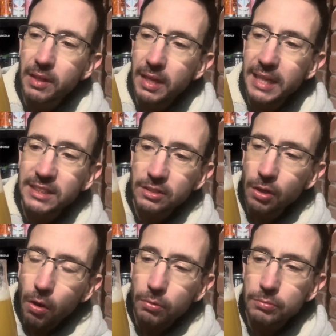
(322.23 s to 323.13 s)
It's
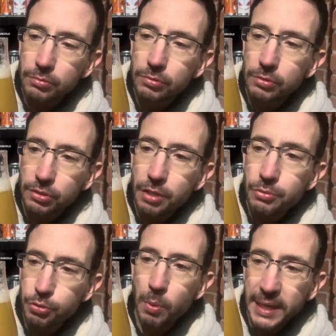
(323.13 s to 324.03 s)
not too
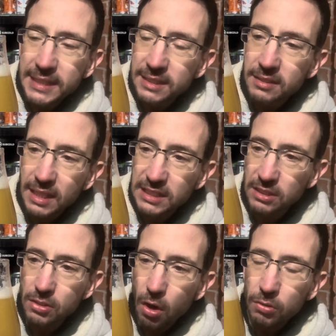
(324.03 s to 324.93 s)
sweet. It's
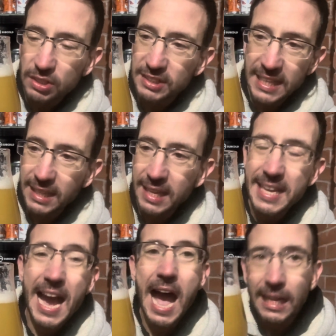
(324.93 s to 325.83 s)
not sickly
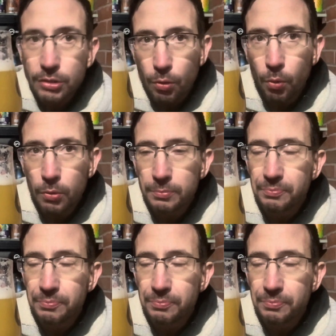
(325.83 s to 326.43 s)
at all.